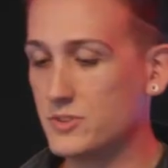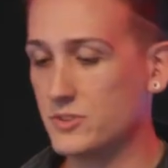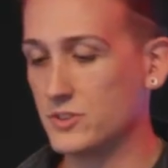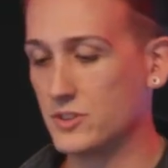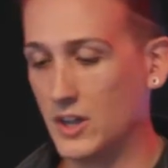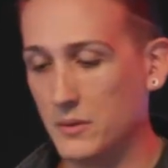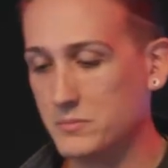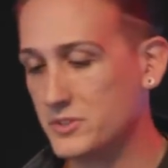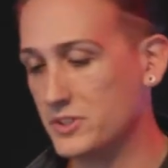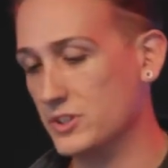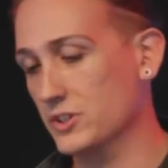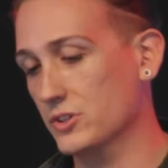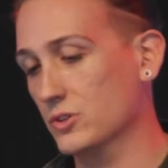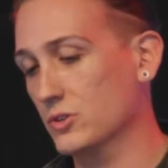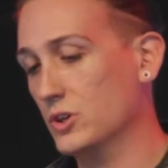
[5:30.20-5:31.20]
to
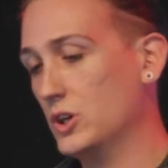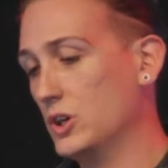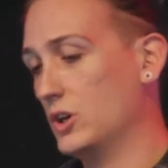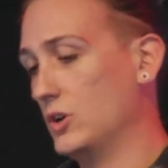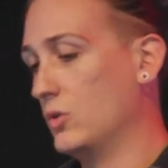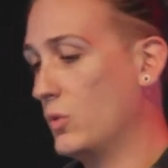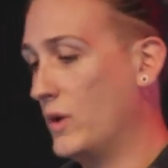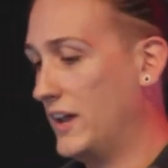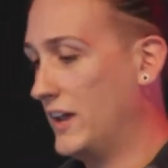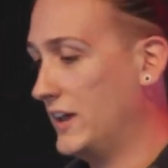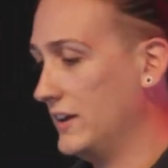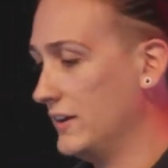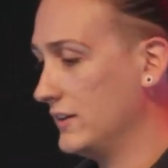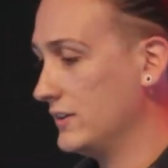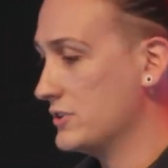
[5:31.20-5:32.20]
you
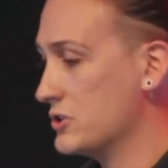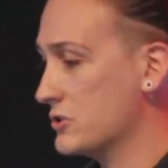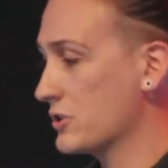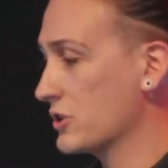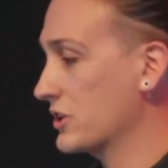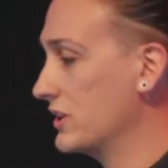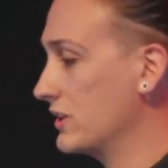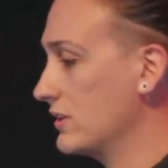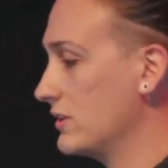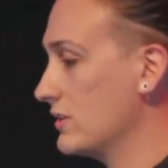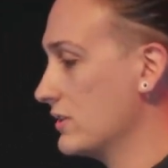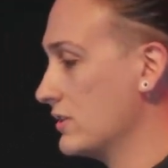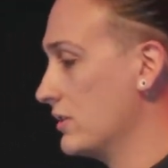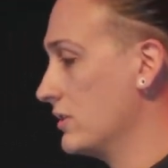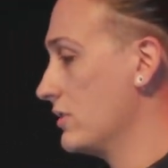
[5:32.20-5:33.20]
when
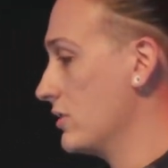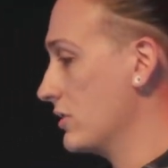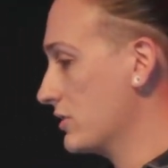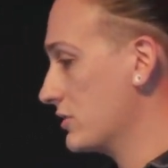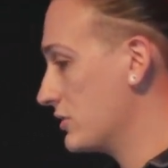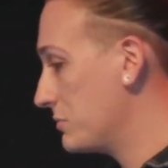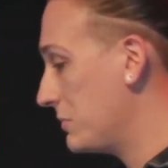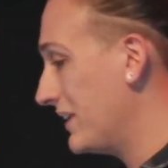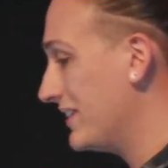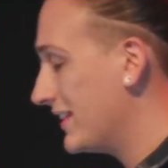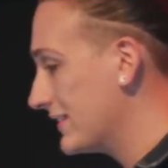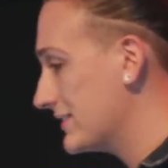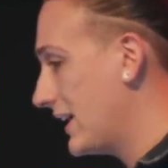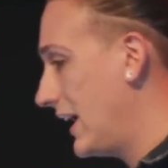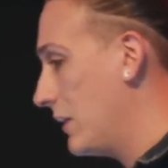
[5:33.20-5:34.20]
you're
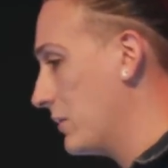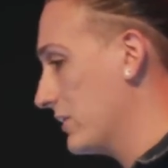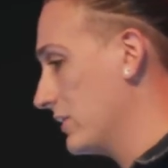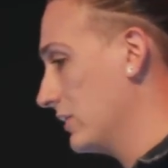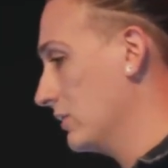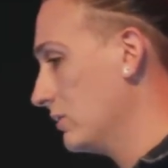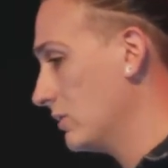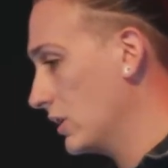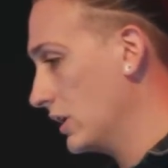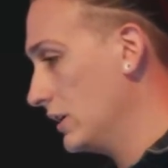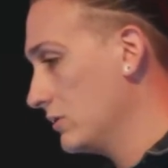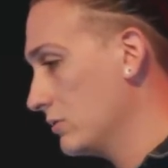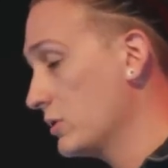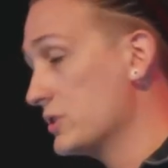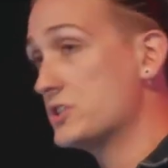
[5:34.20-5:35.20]
spending time with the
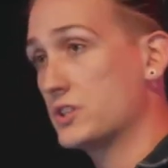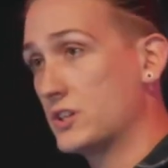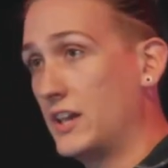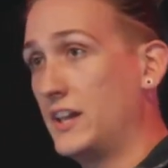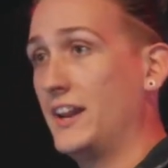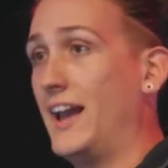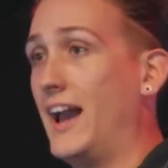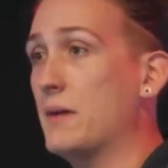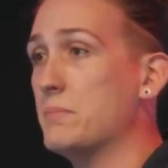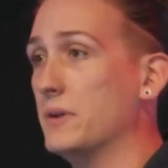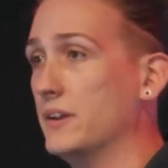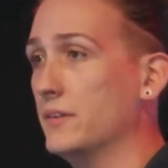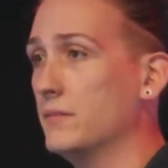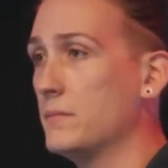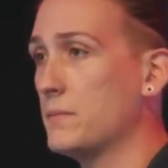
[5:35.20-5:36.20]
Lord, which can
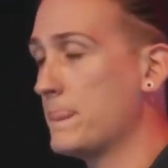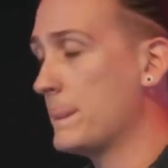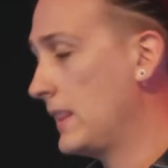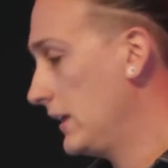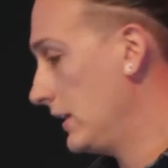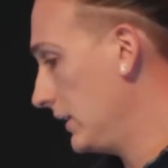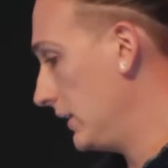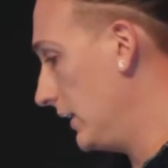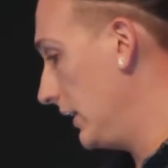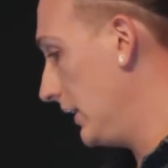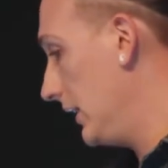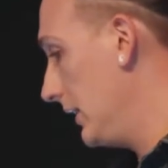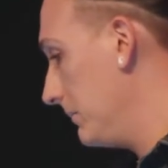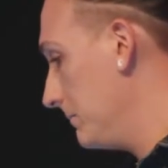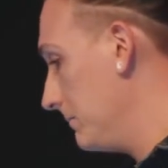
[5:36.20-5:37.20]
happen,
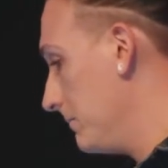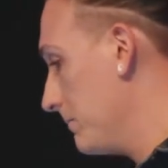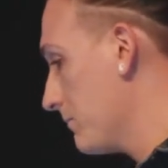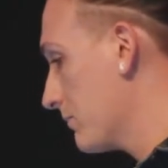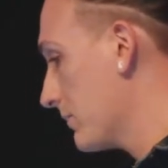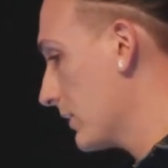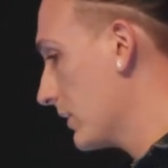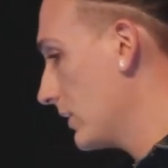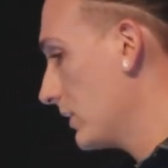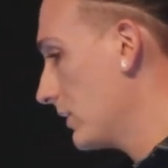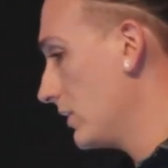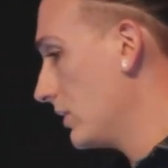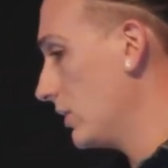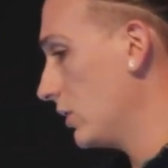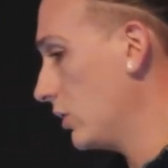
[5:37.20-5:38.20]
one
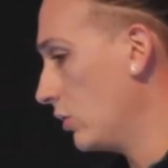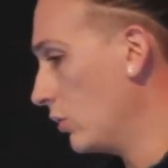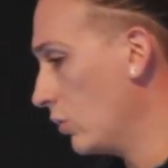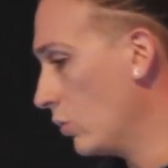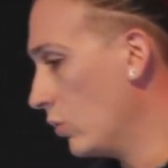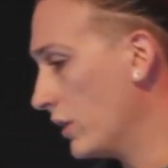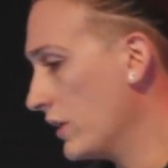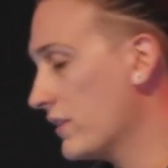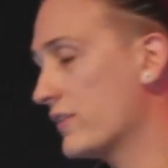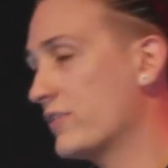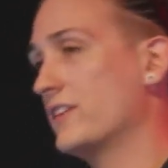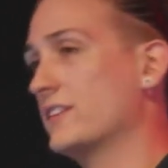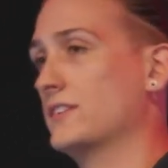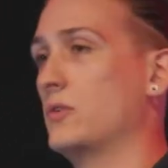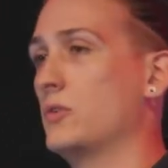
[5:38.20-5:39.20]
of the
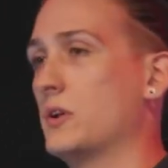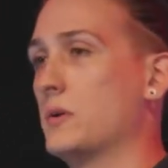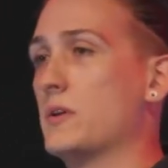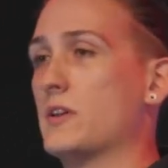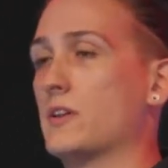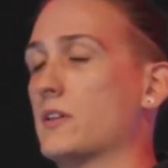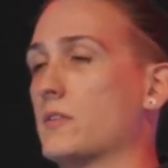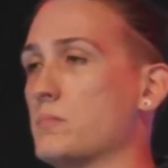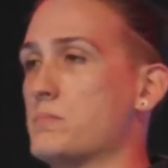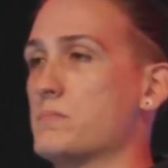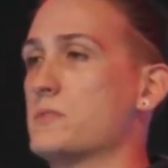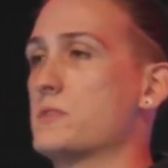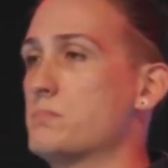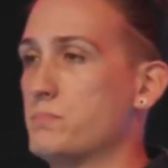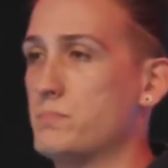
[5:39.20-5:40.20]
things I want to
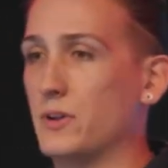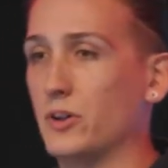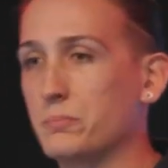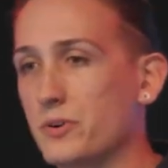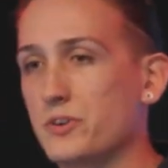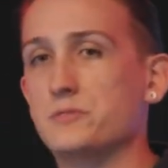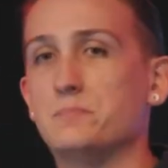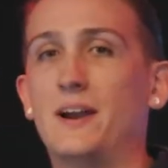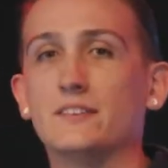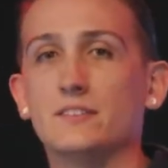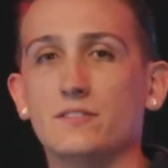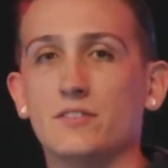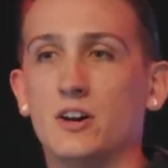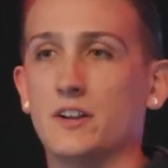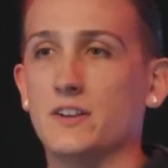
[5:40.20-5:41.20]
build
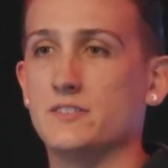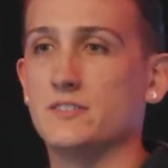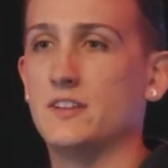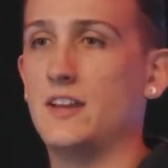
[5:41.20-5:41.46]
perspective on is